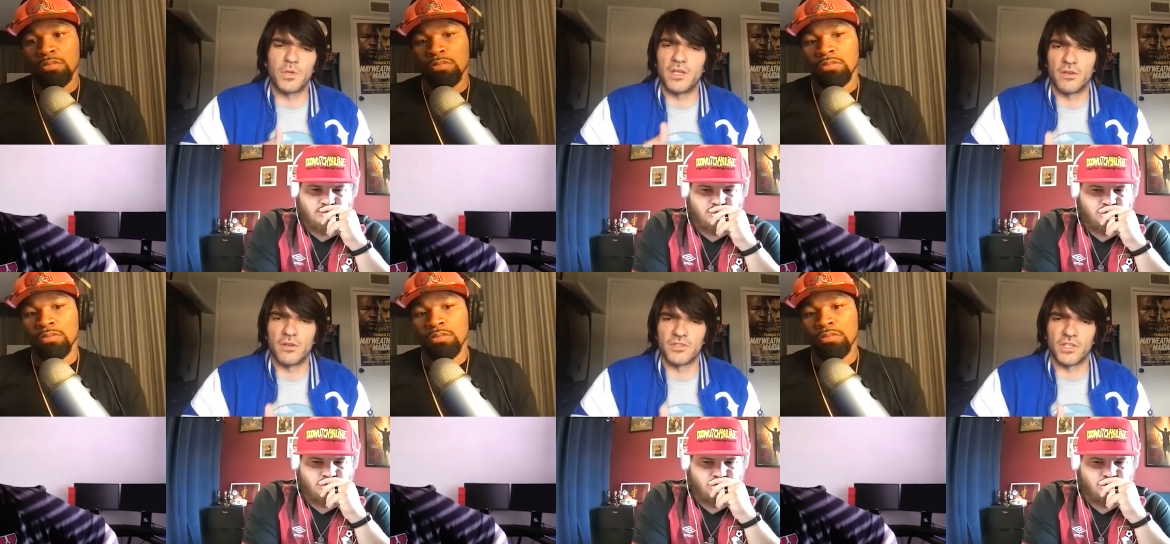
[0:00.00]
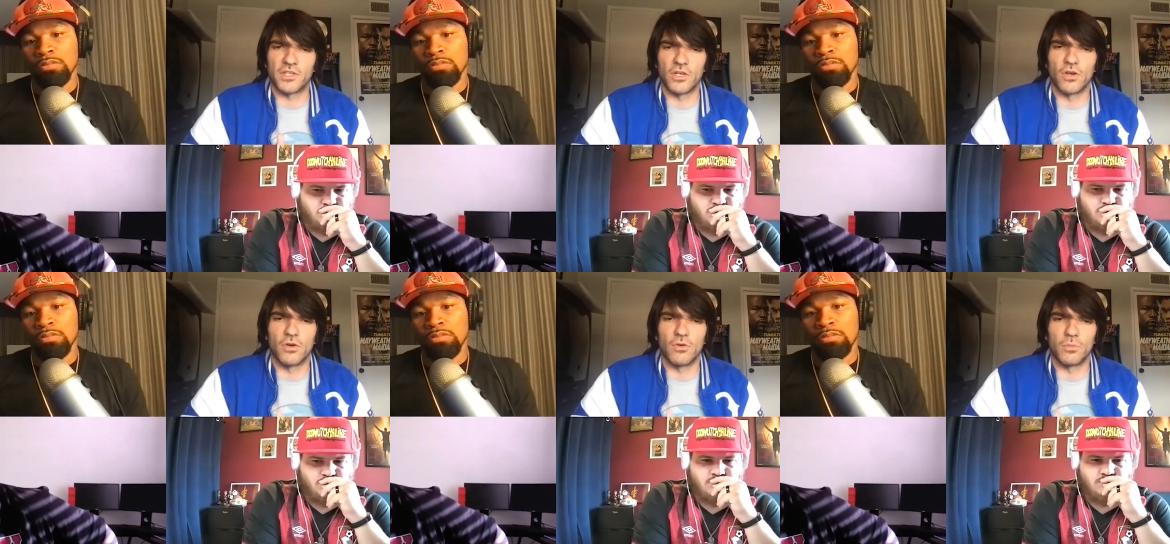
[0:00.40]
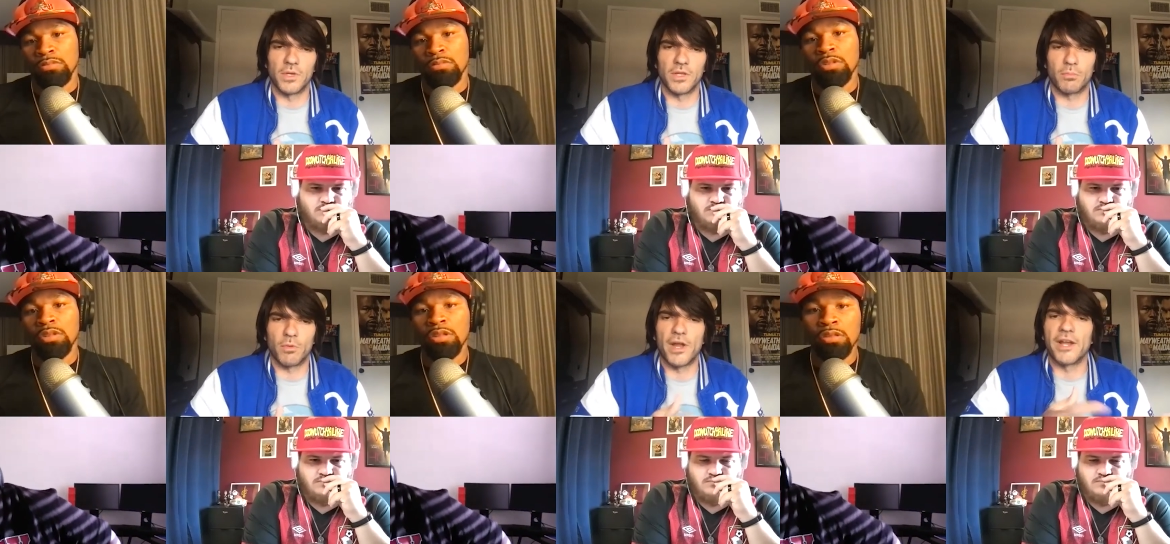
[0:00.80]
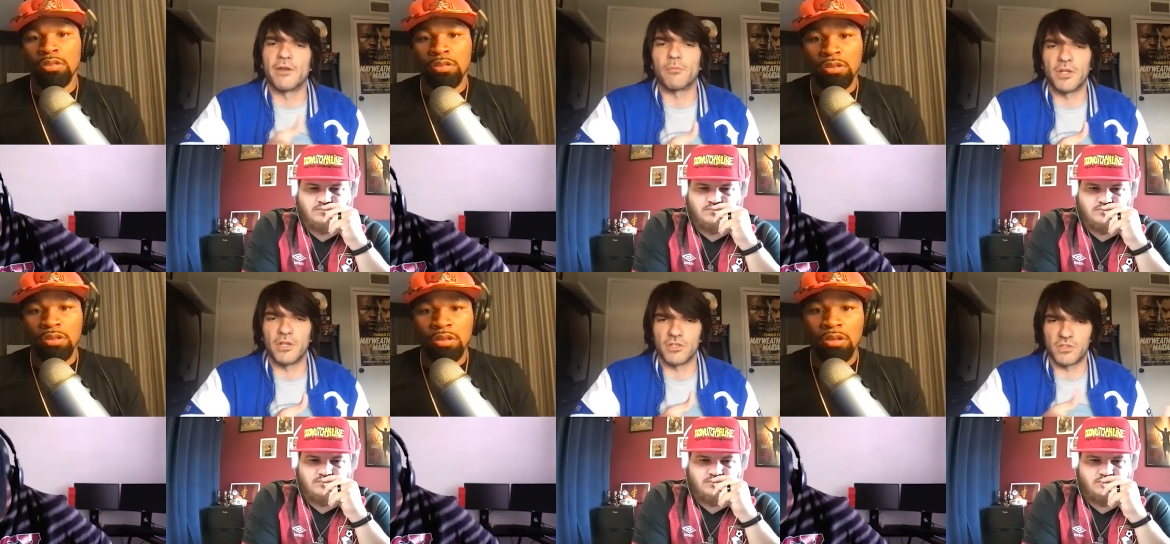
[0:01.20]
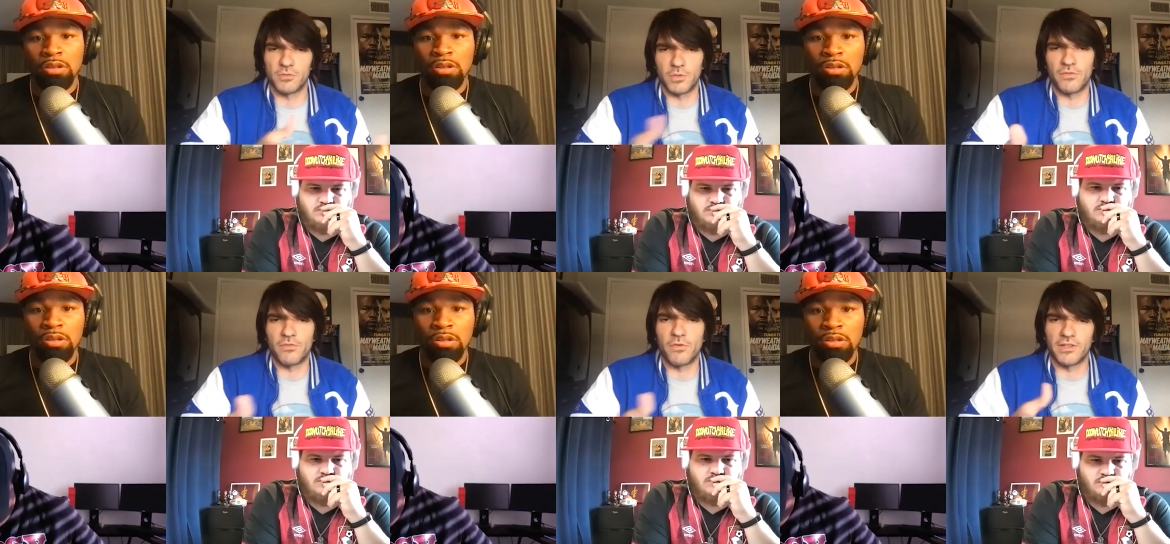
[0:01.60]
Speaker 1: years ago with Brandon Rios when he
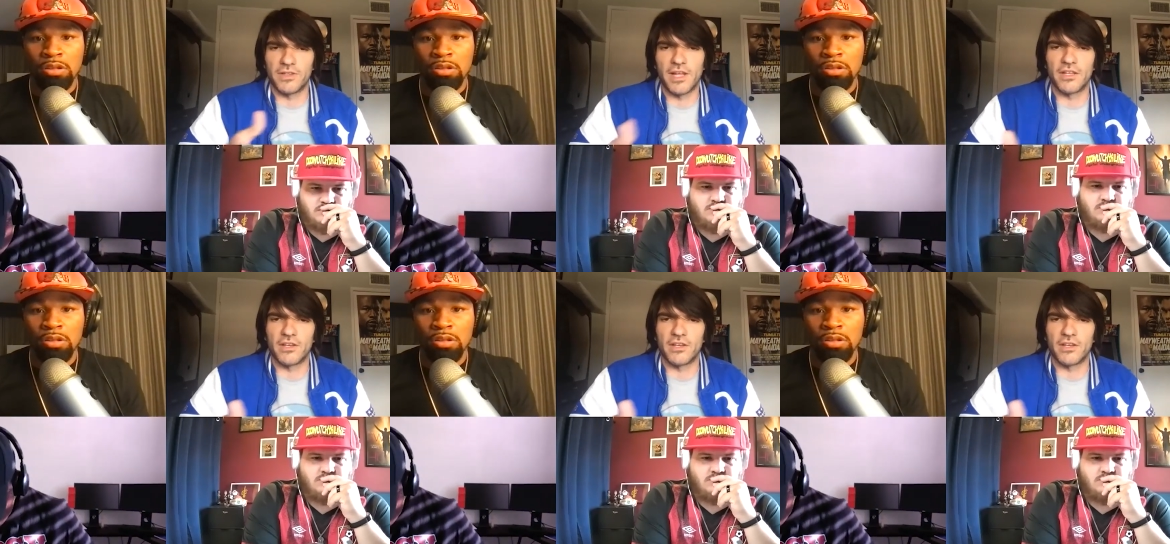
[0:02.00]
fought Danny